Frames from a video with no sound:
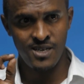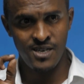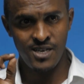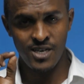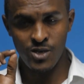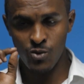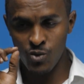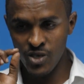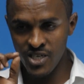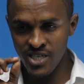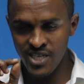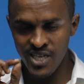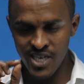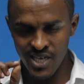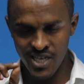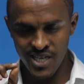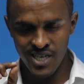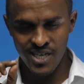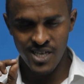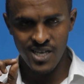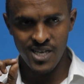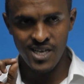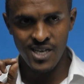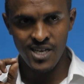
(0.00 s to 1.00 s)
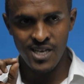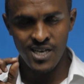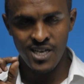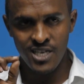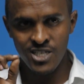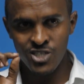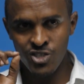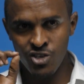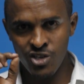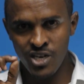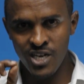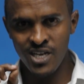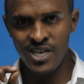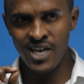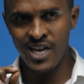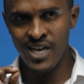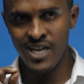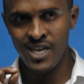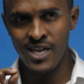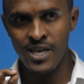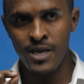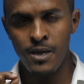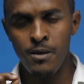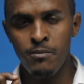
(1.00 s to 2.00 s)
And one day, he's going to
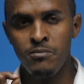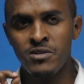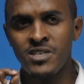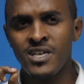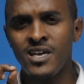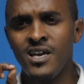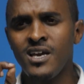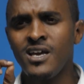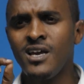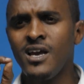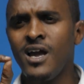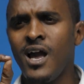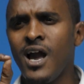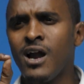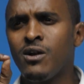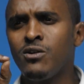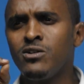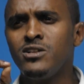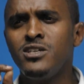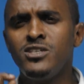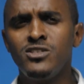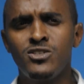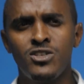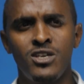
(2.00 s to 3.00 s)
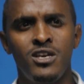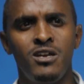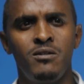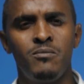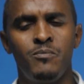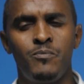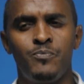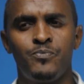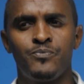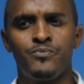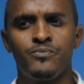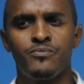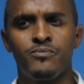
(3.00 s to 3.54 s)
die. But according to him,